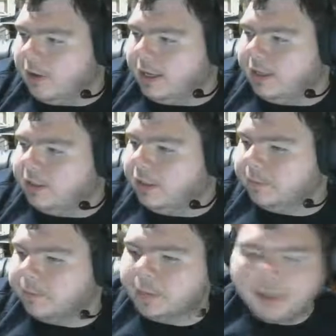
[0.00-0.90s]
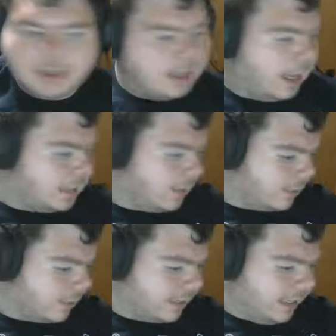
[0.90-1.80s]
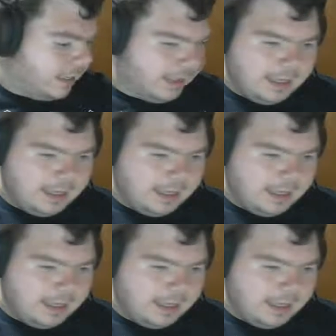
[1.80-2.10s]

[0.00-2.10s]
And another thing,